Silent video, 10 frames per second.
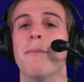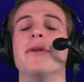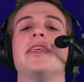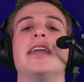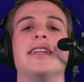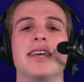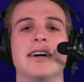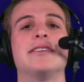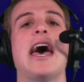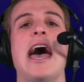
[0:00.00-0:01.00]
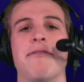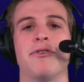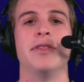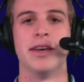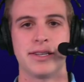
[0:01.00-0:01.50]
But then it does
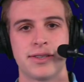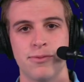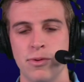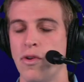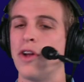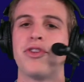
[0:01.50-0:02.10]
after this. We've all